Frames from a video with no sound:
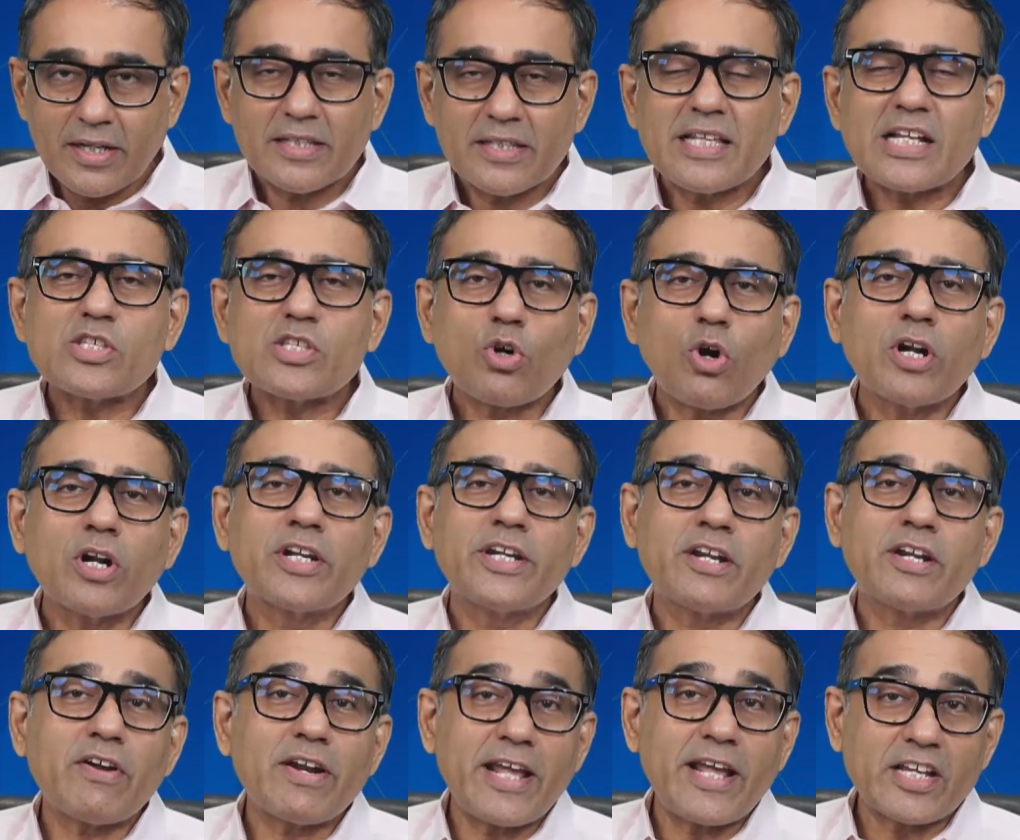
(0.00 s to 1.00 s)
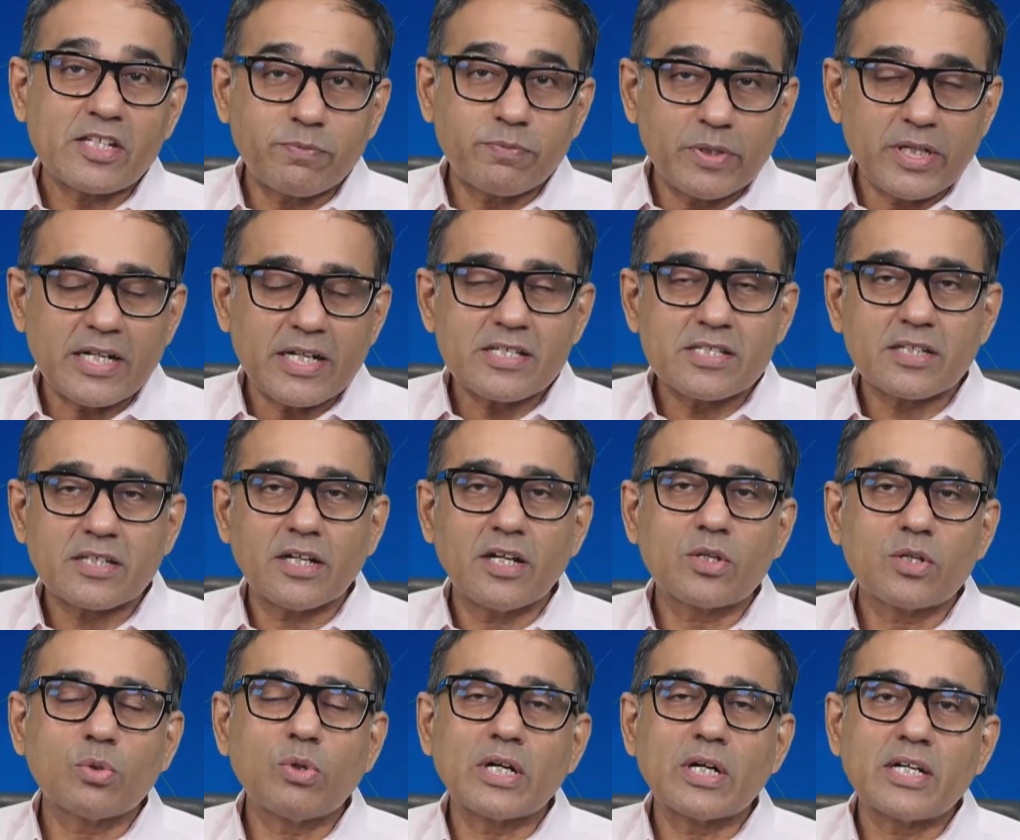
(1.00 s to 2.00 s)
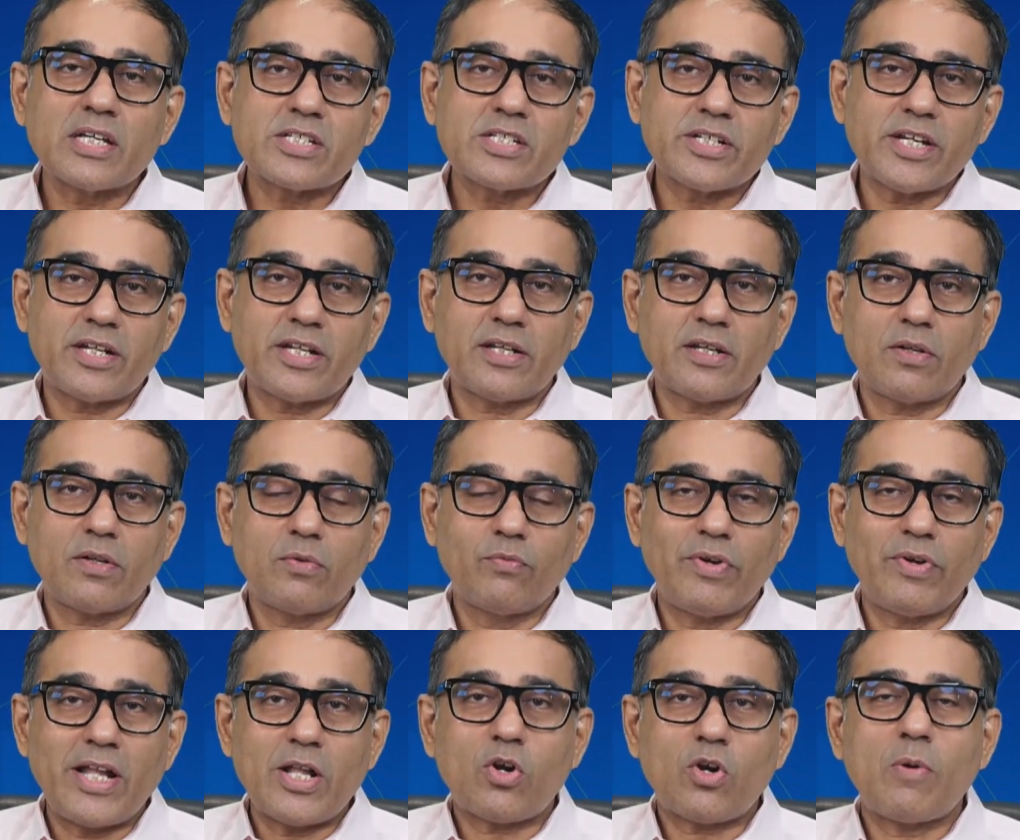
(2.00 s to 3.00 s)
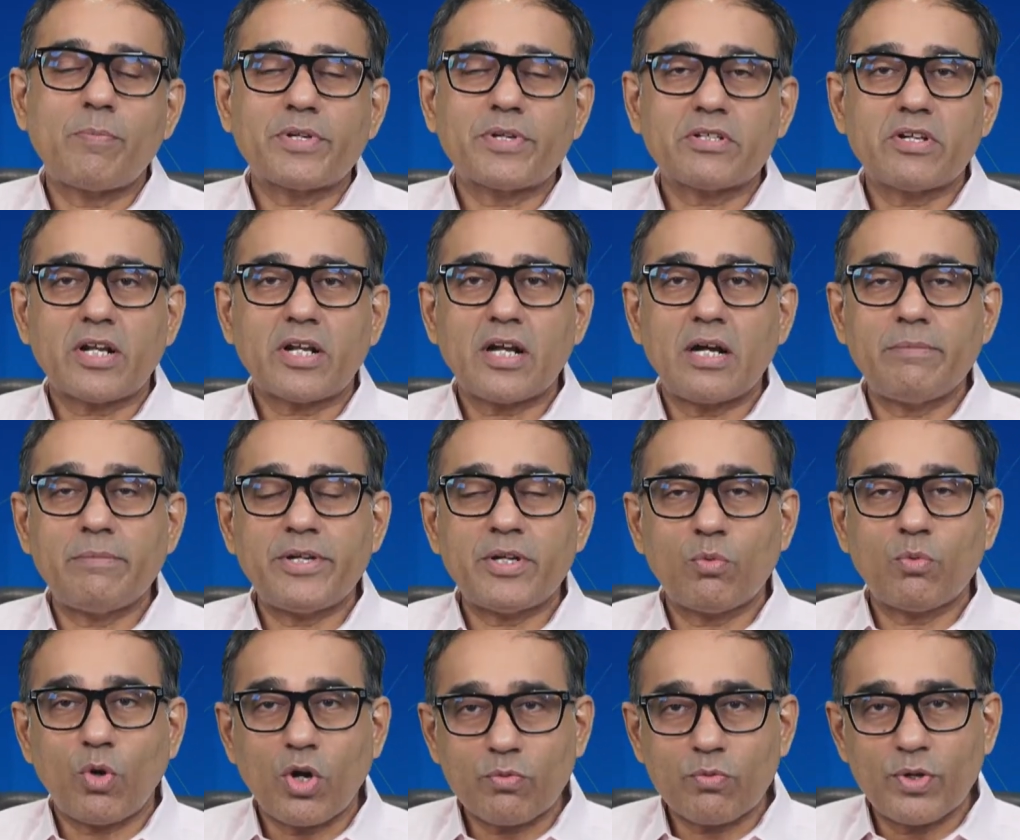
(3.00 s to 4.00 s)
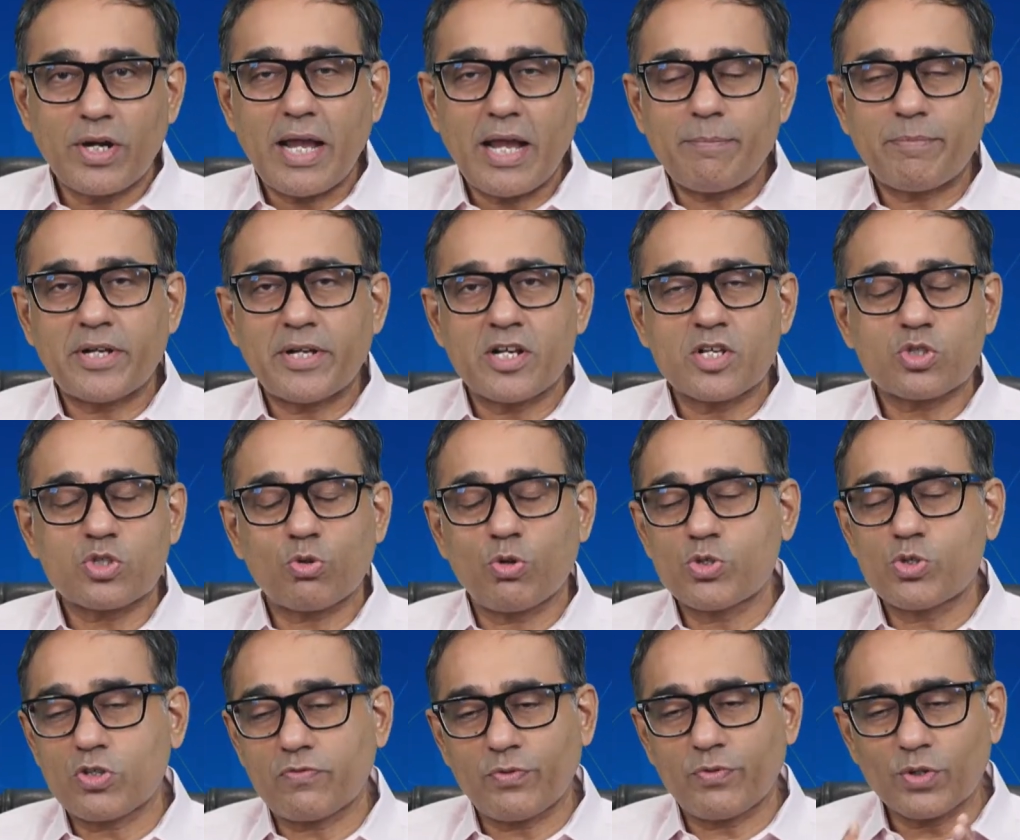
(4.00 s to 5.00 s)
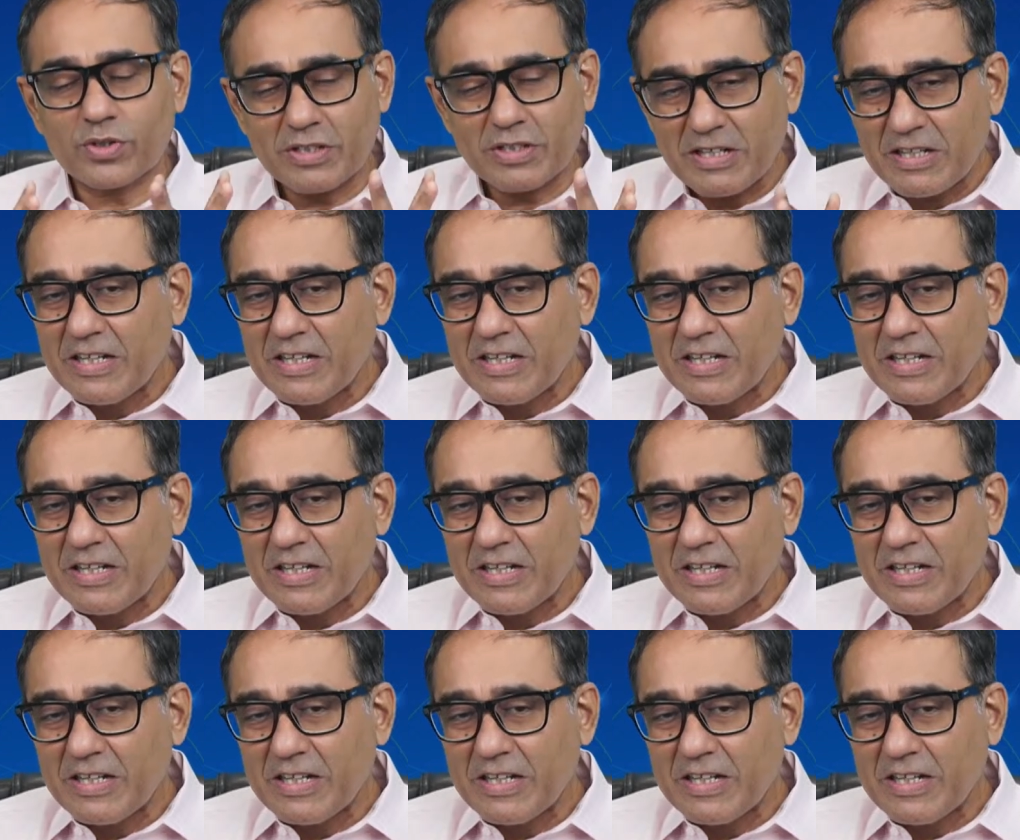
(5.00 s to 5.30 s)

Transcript: That's all into experience to understand where competition will come in, what would happen, and so on and so forth.